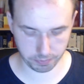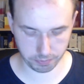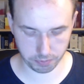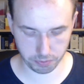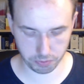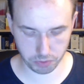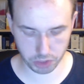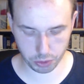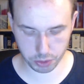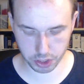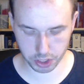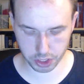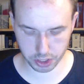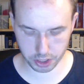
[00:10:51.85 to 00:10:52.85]
This
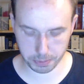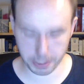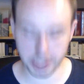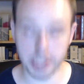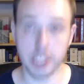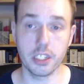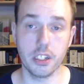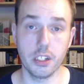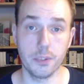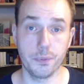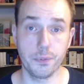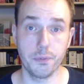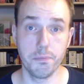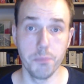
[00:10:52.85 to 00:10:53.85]
was the basic of
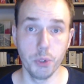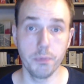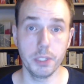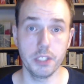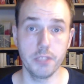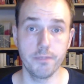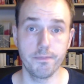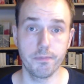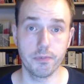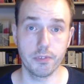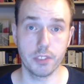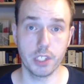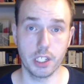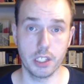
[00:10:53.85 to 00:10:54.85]
movement,
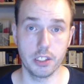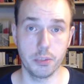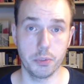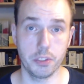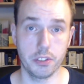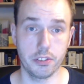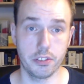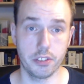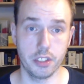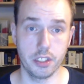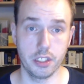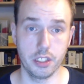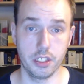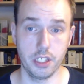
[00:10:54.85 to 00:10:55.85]
and this was
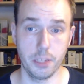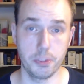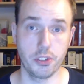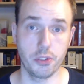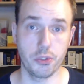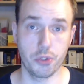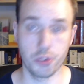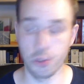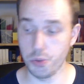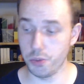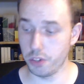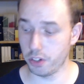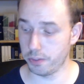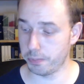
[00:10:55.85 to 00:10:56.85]
episode 2
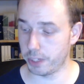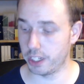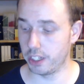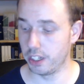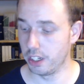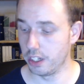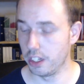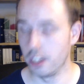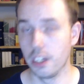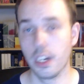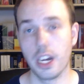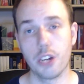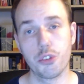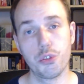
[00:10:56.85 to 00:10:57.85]
of my
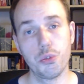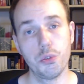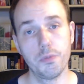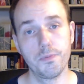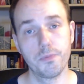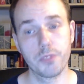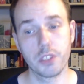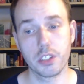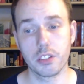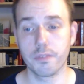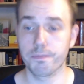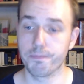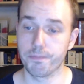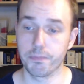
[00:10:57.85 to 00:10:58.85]
how to
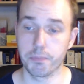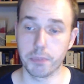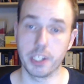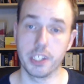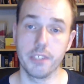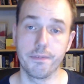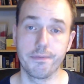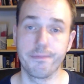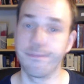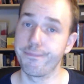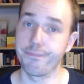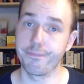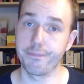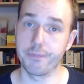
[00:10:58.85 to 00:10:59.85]
play
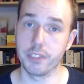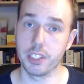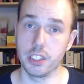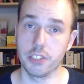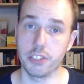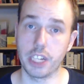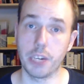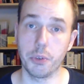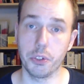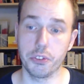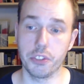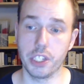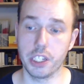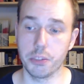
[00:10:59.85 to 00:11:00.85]
Star Wars
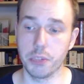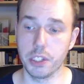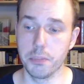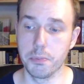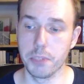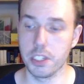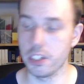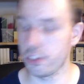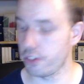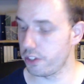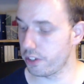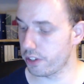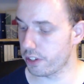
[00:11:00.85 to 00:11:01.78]
X-Wing miniatures